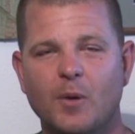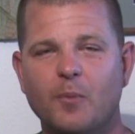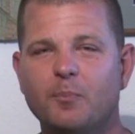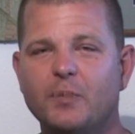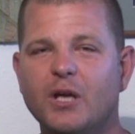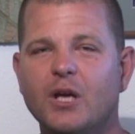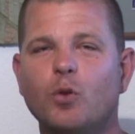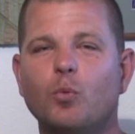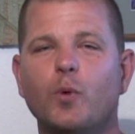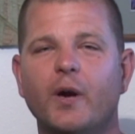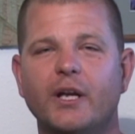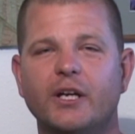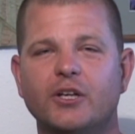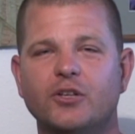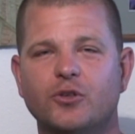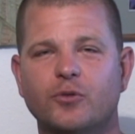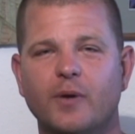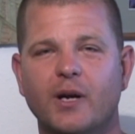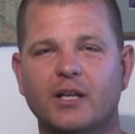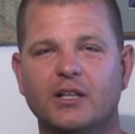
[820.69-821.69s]
Being
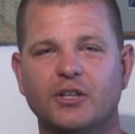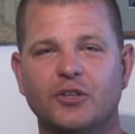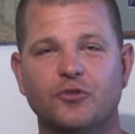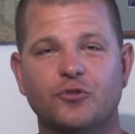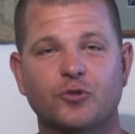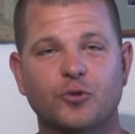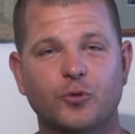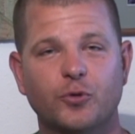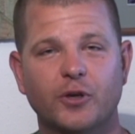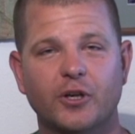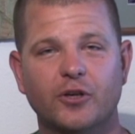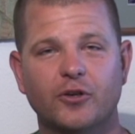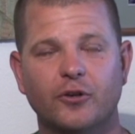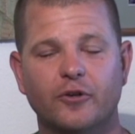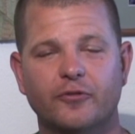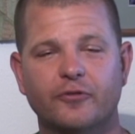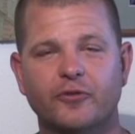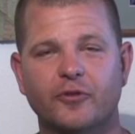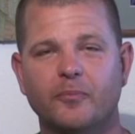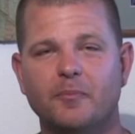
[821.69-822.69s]
weighted correctly is
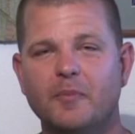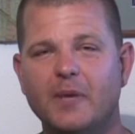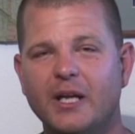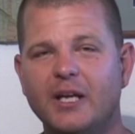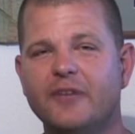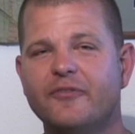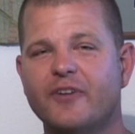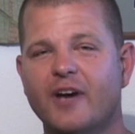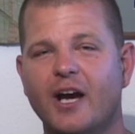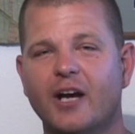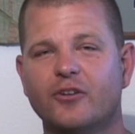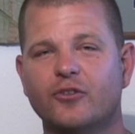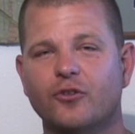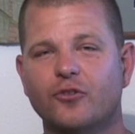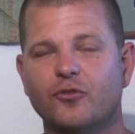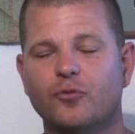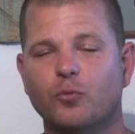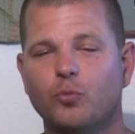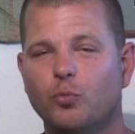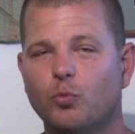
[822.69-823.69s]
critical for many
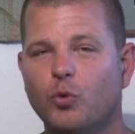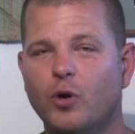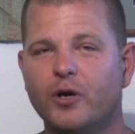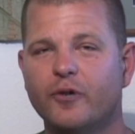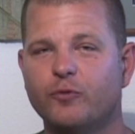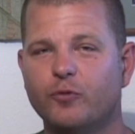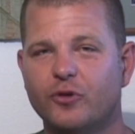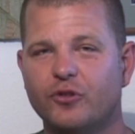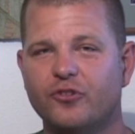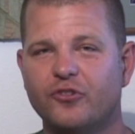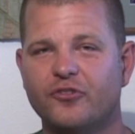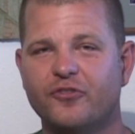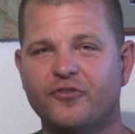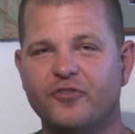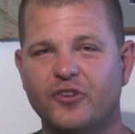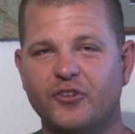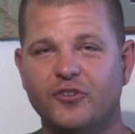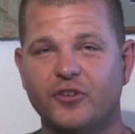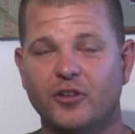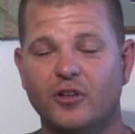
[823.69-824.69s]
factors, one of which is
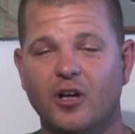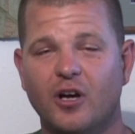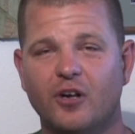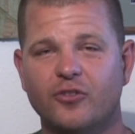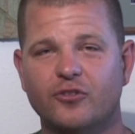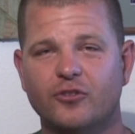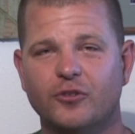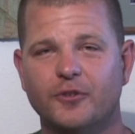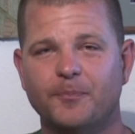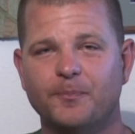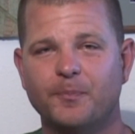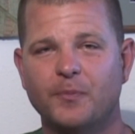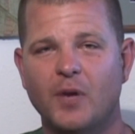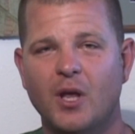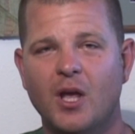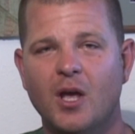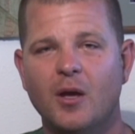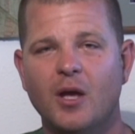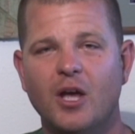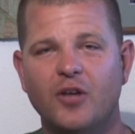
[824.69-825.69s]
physiological.
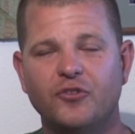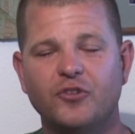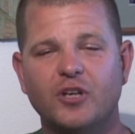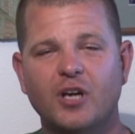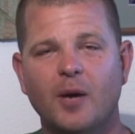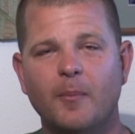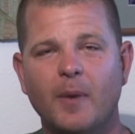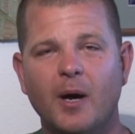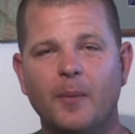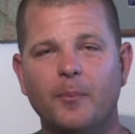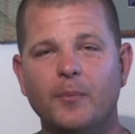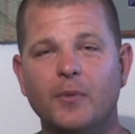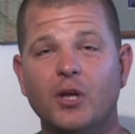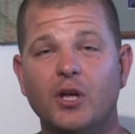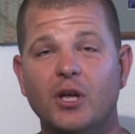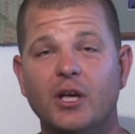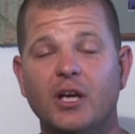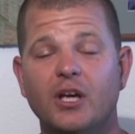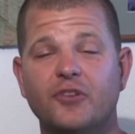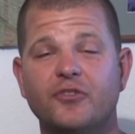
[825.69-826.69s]
As you come up,
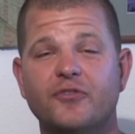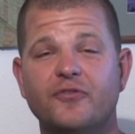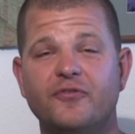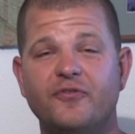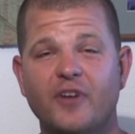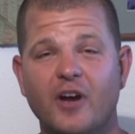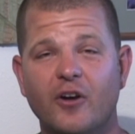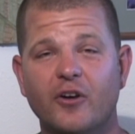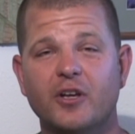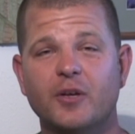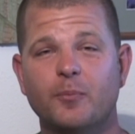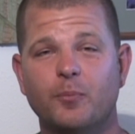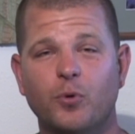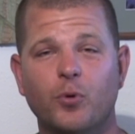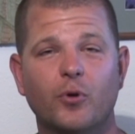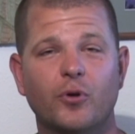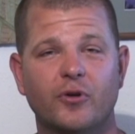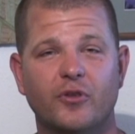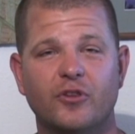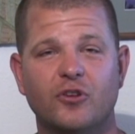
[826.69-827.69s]
it's very
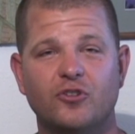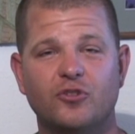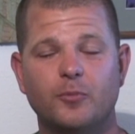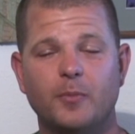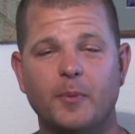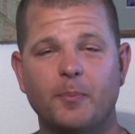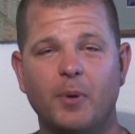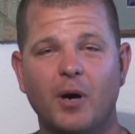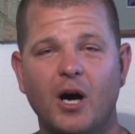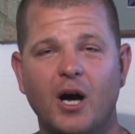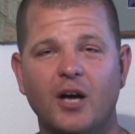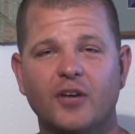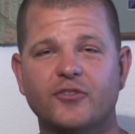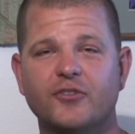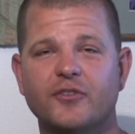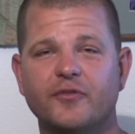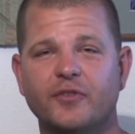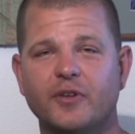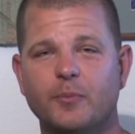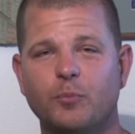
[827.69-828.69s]
important that you be
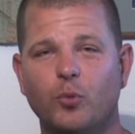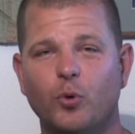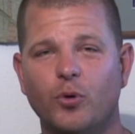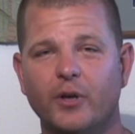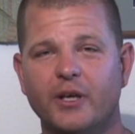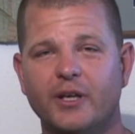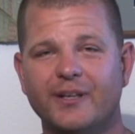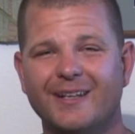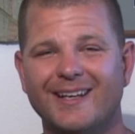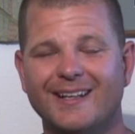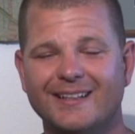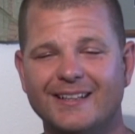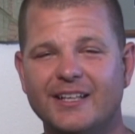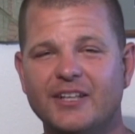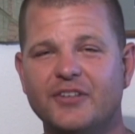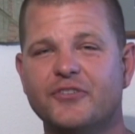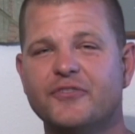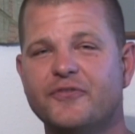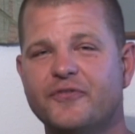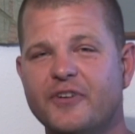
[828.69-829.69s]
positively buoyant at
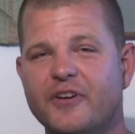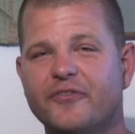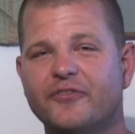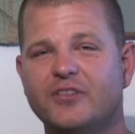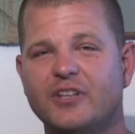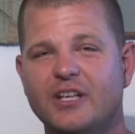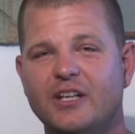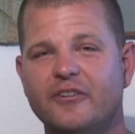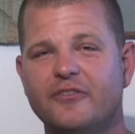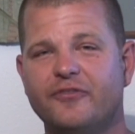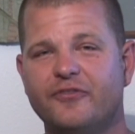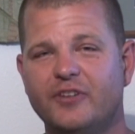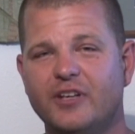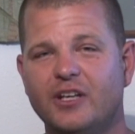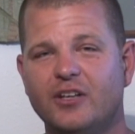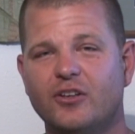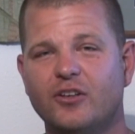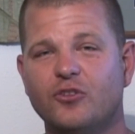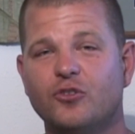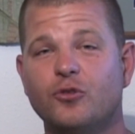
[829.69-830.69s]
least 15
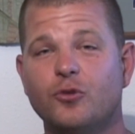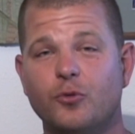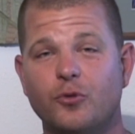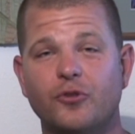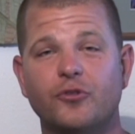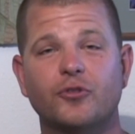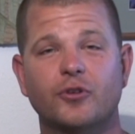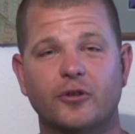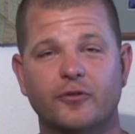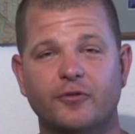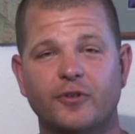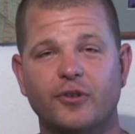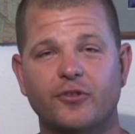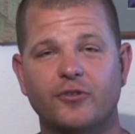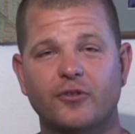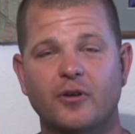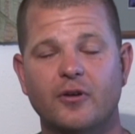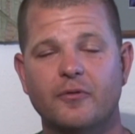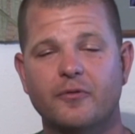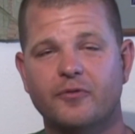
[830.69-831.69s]
feet to the
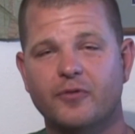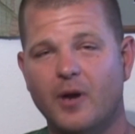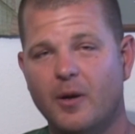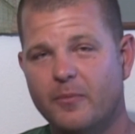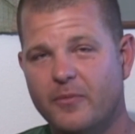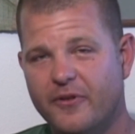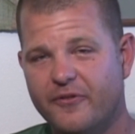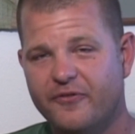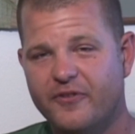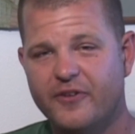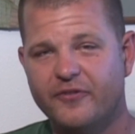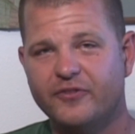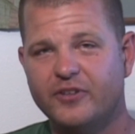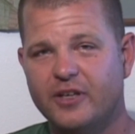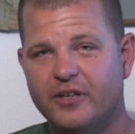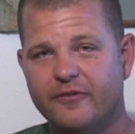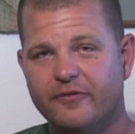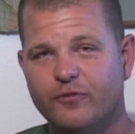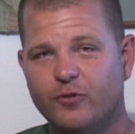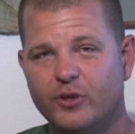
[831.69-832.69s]
surface, from the
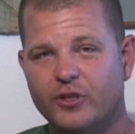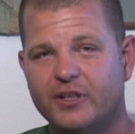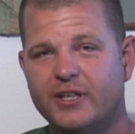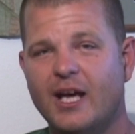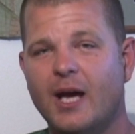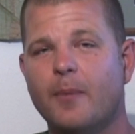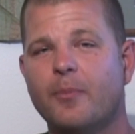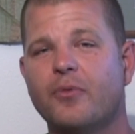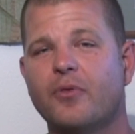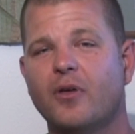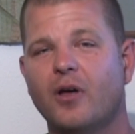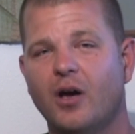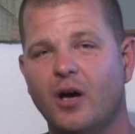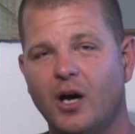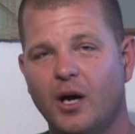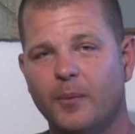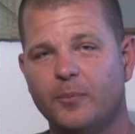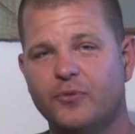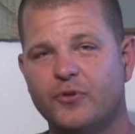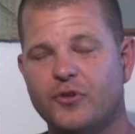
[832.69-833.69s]
15-foot depth
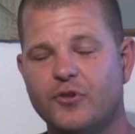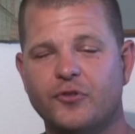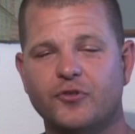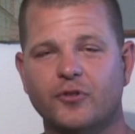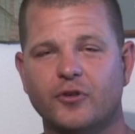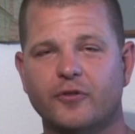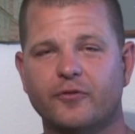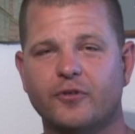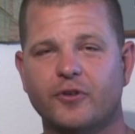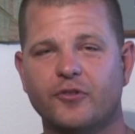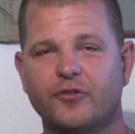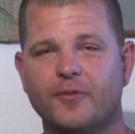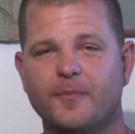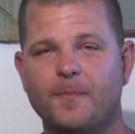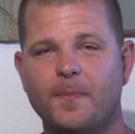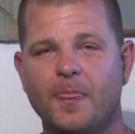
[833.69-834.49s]
up to the surface.